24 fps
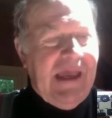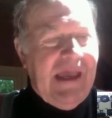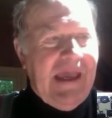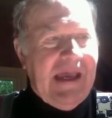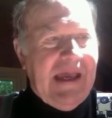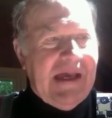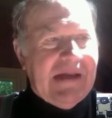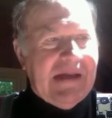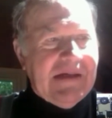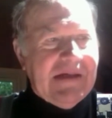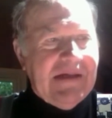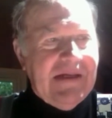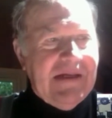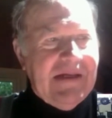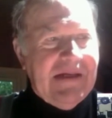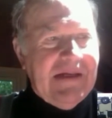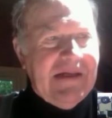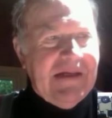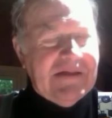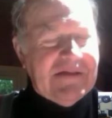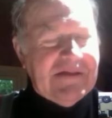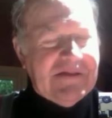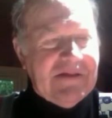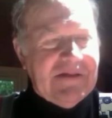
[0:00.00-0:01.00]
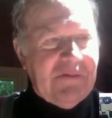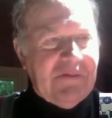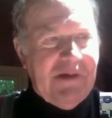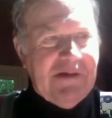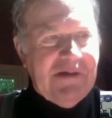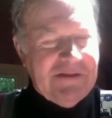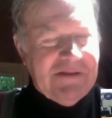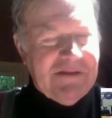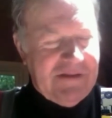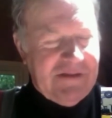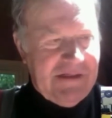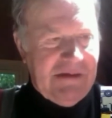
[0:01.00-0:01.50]
And he said,
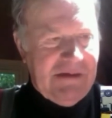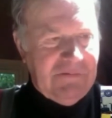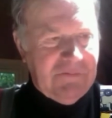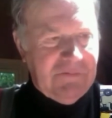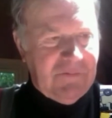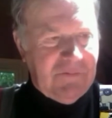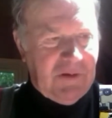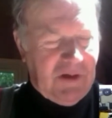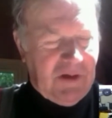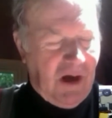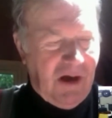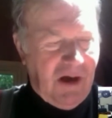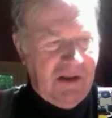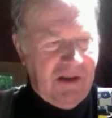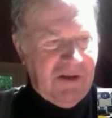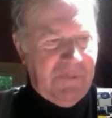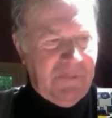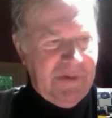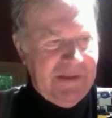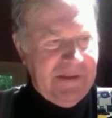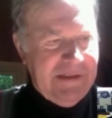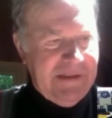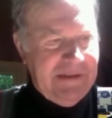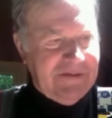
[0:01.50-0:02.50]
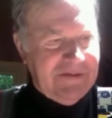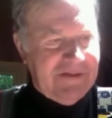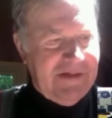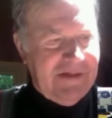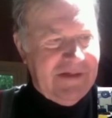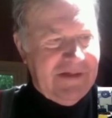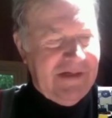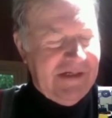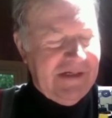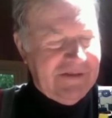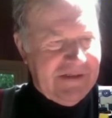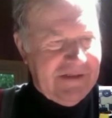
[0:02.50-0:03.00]
"Well," he said, "I'll call the
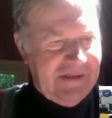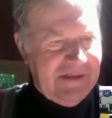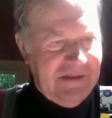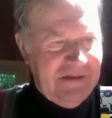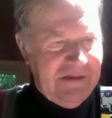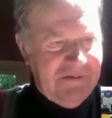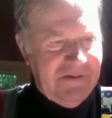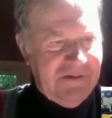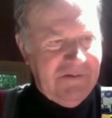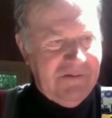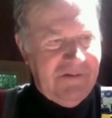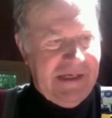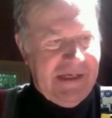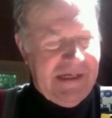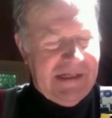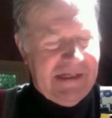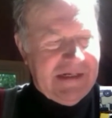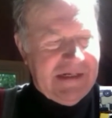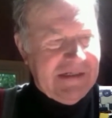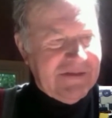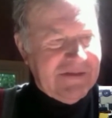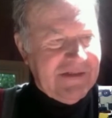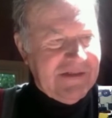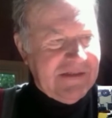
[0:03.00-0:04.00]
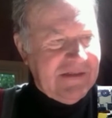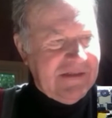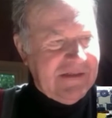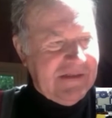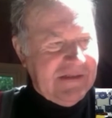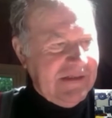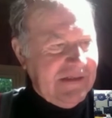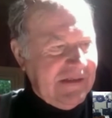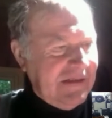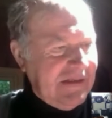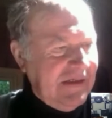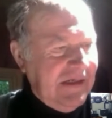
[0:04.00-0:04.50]
police." And I said, "You do that." I
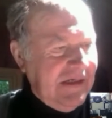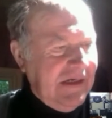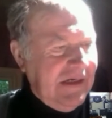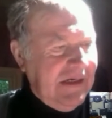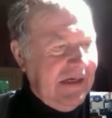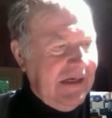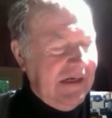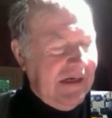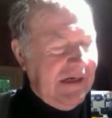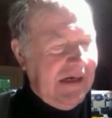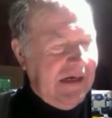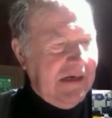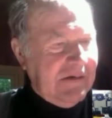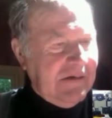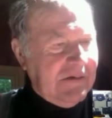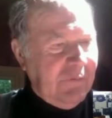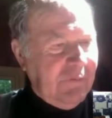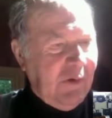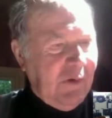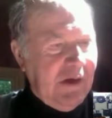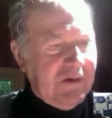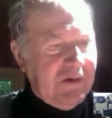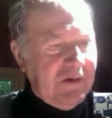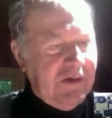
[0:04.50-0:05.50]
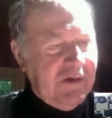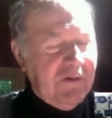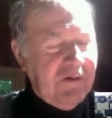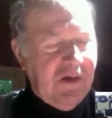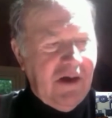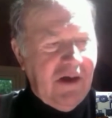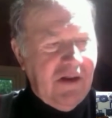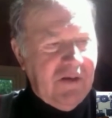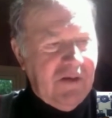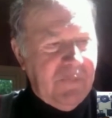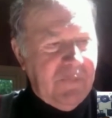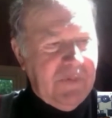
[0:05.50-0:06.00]
said, "Well, you
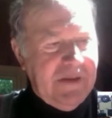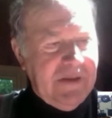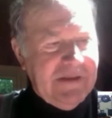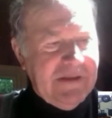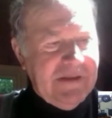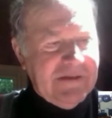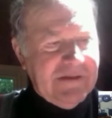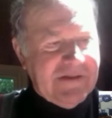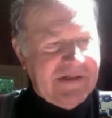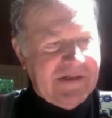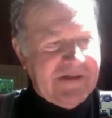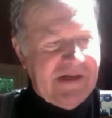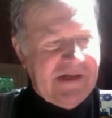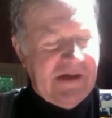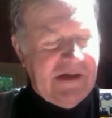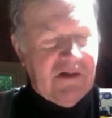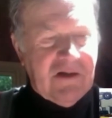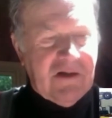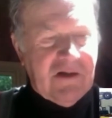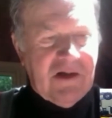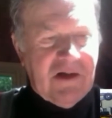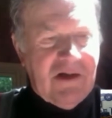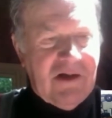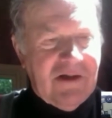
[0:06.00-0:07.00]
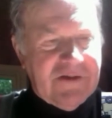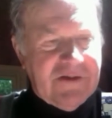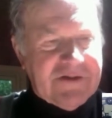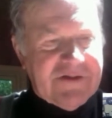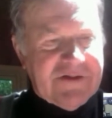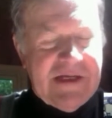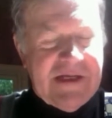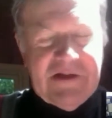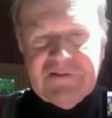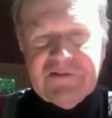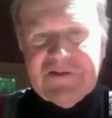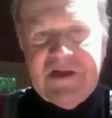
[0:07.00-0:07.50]
call the police." I said, "I'll call the
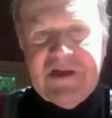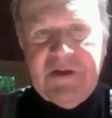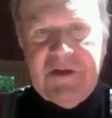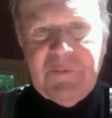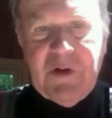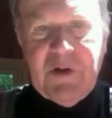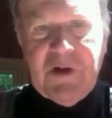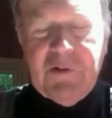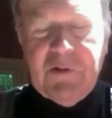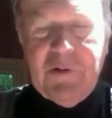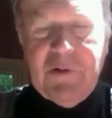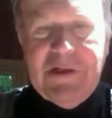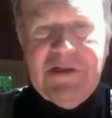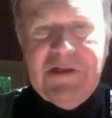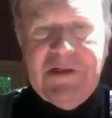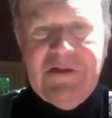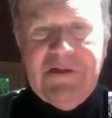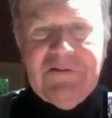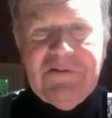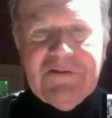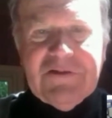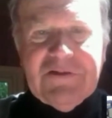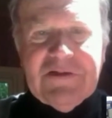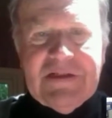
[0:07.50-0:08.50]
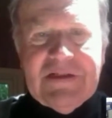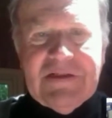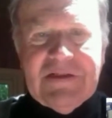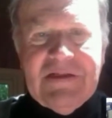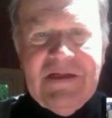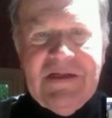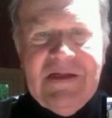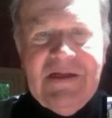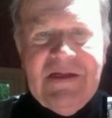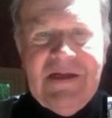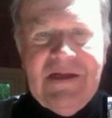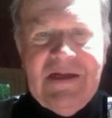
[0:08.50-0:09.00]
San Jose Mercury News
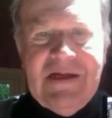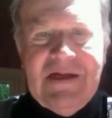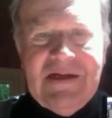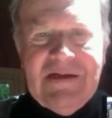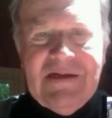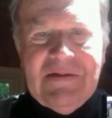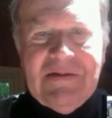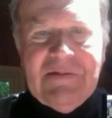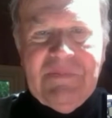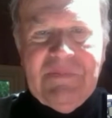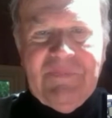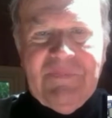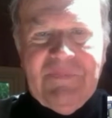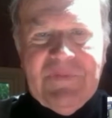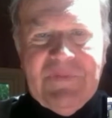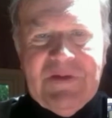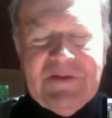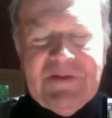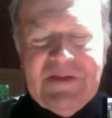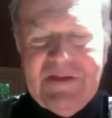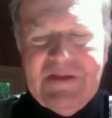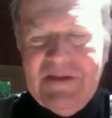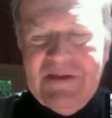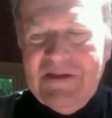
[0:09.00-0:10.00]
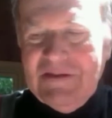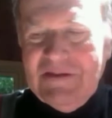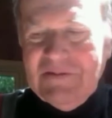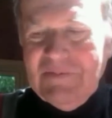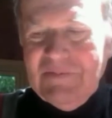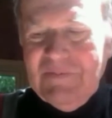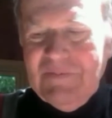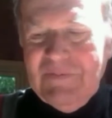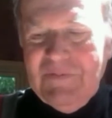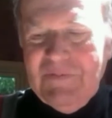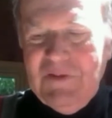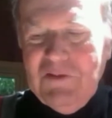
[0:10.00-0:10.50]
and
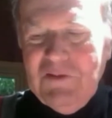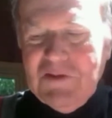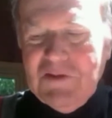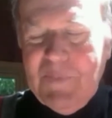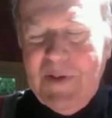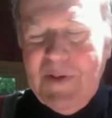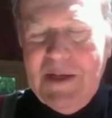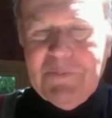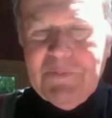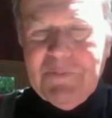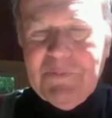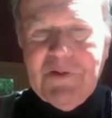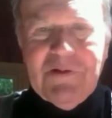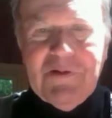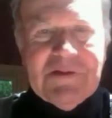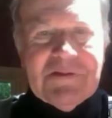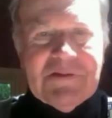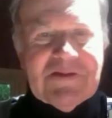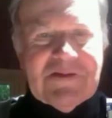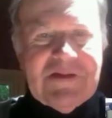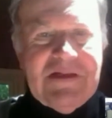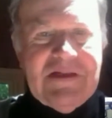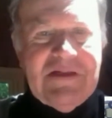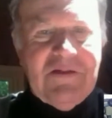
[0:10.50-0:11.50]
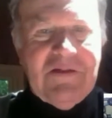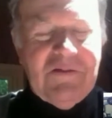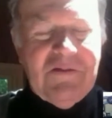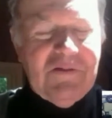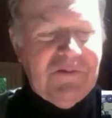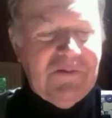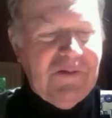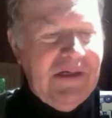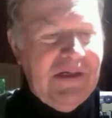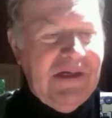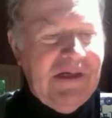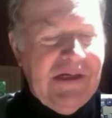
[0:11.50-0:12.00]
newspaper and see
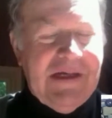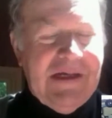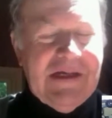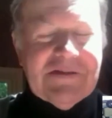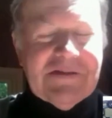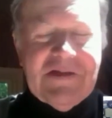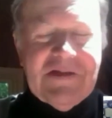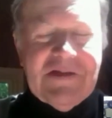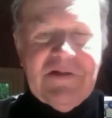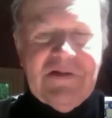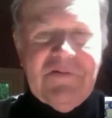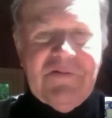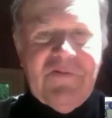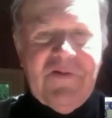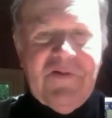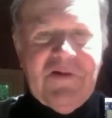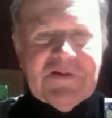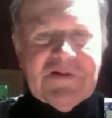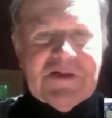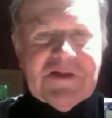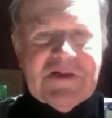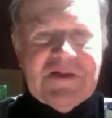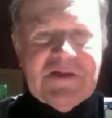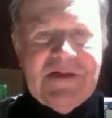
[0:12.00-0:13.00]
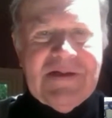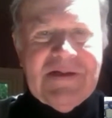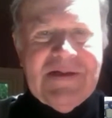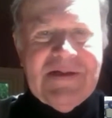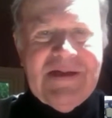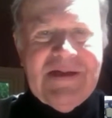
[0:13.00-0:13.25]
who gets here first